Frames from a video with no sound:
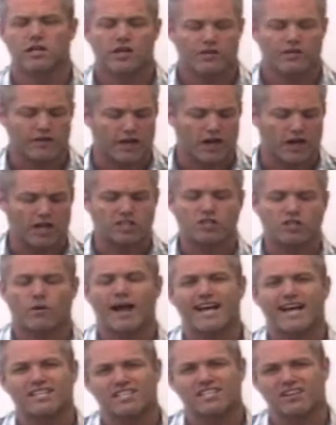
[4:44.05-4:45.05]
that also
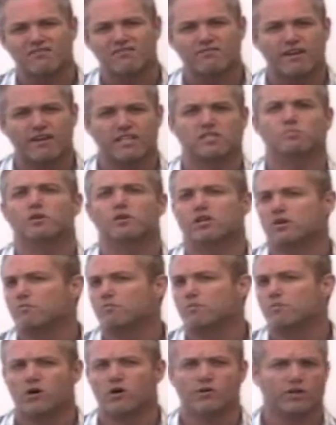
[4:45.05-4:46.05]
has an investment
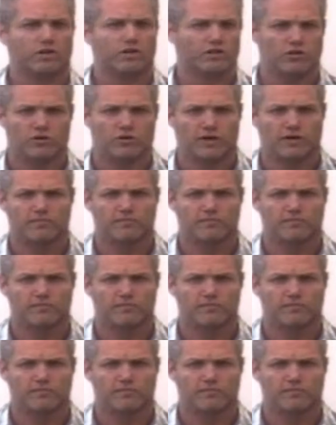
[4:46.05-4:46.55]
component to it.